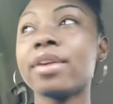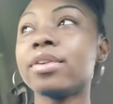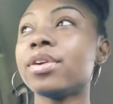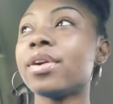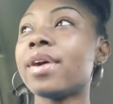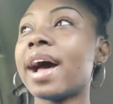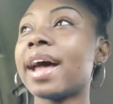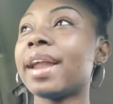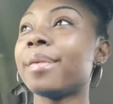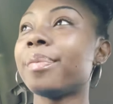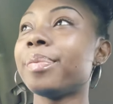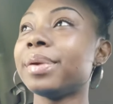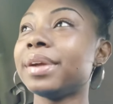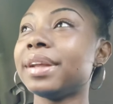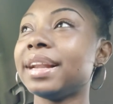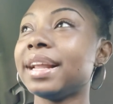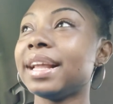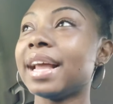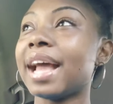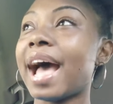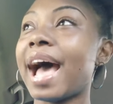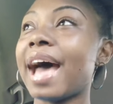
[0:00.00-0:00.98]
know how to put
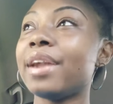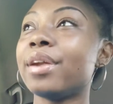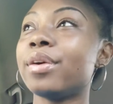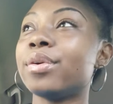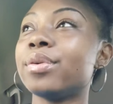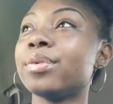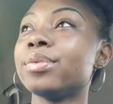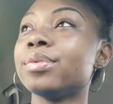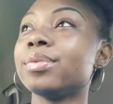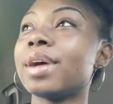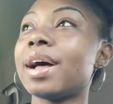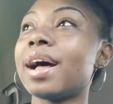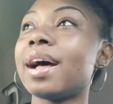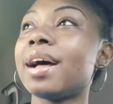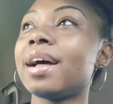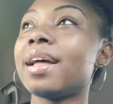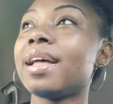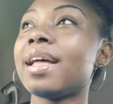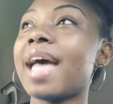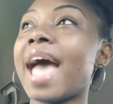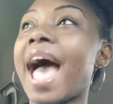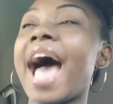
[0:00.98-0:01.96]
it. I don't
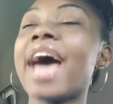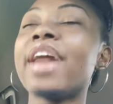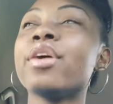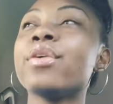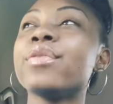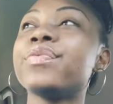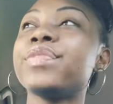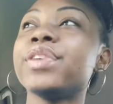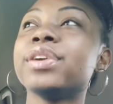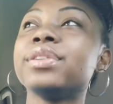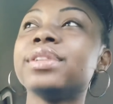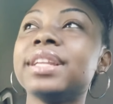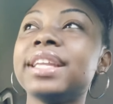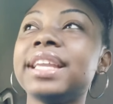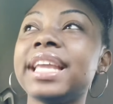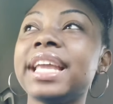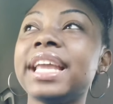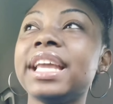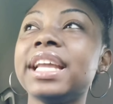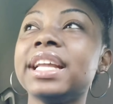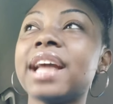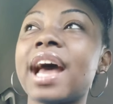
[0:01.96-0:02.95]
feel the
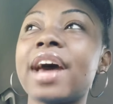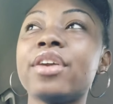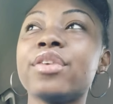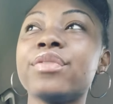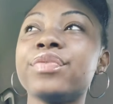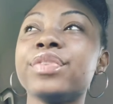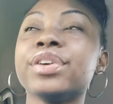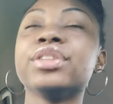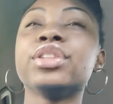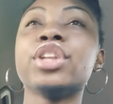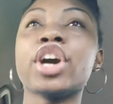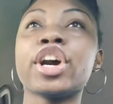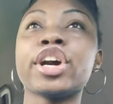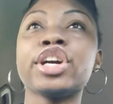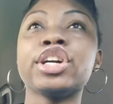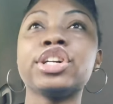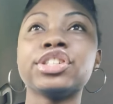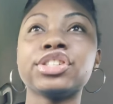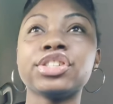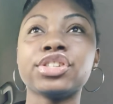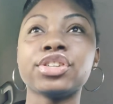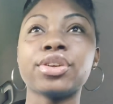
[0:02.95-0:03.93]
need. I don't feel the
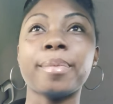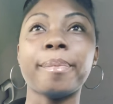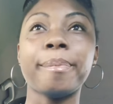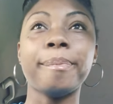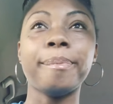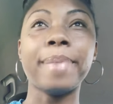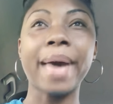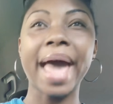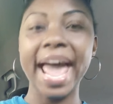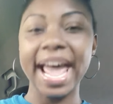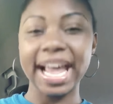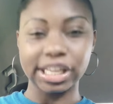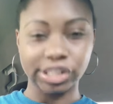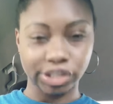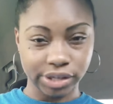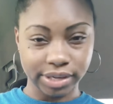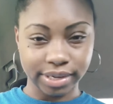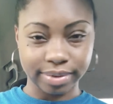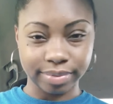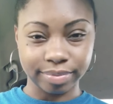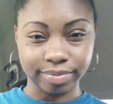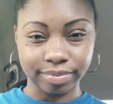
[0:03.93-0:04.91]
urge to bash
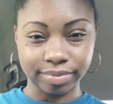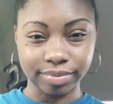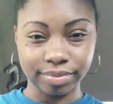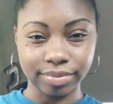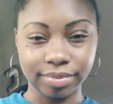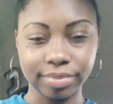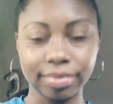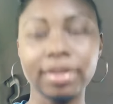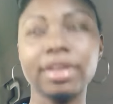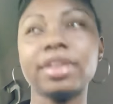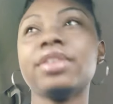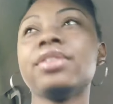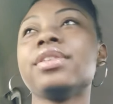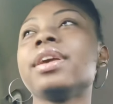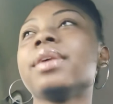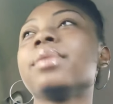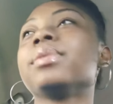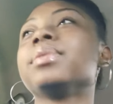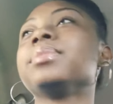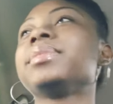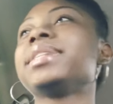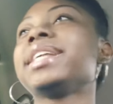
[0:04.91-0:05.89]
him. You
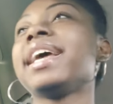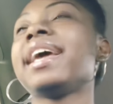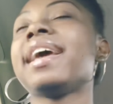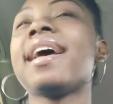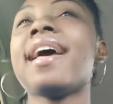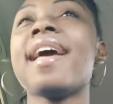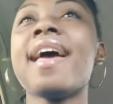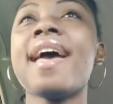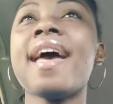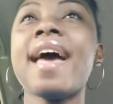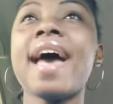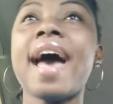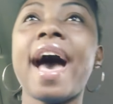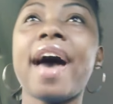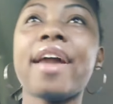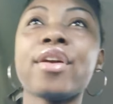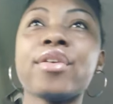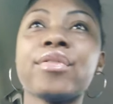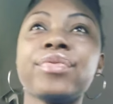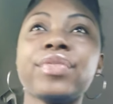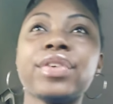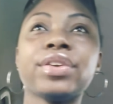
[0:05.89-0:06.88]
get what I'm saying? I
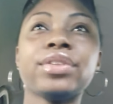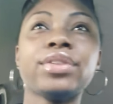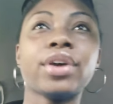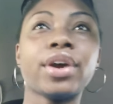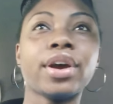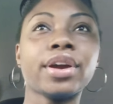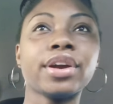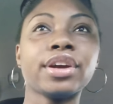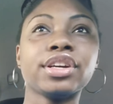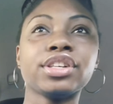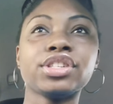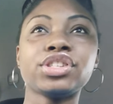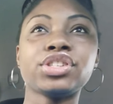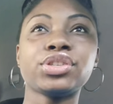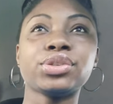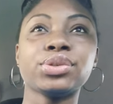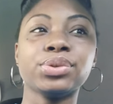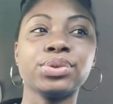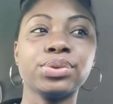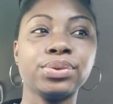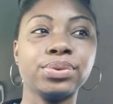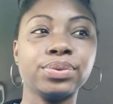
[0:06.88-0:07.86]
don't feel the urge
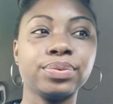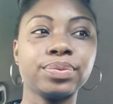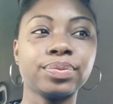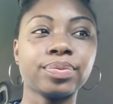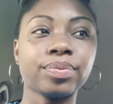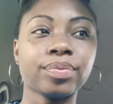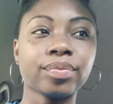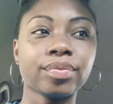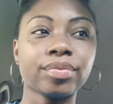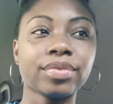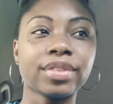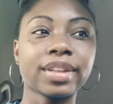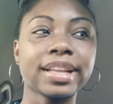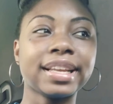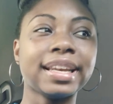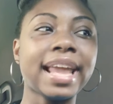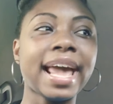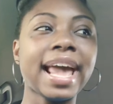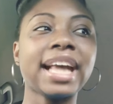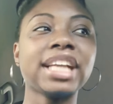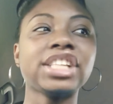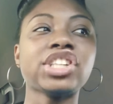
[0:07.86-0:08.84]
to
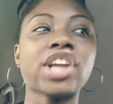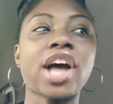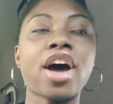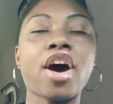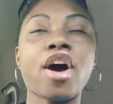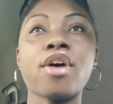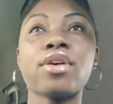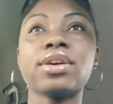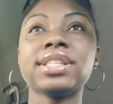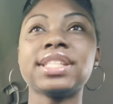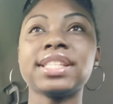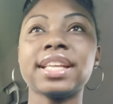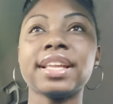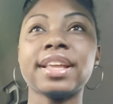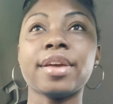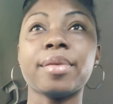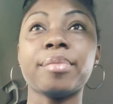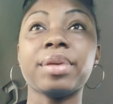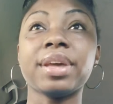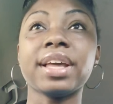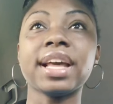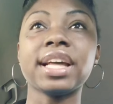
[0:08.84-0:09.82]
lash out onto
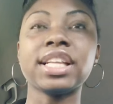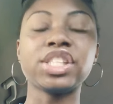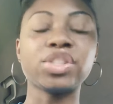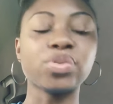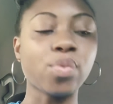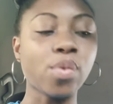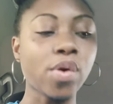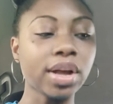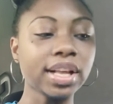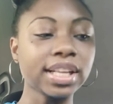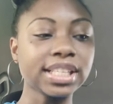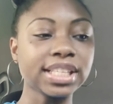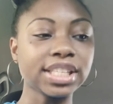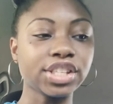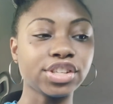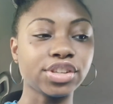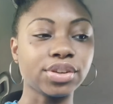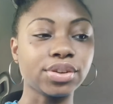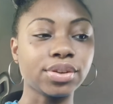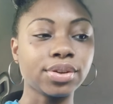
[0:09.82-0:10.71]
him, because once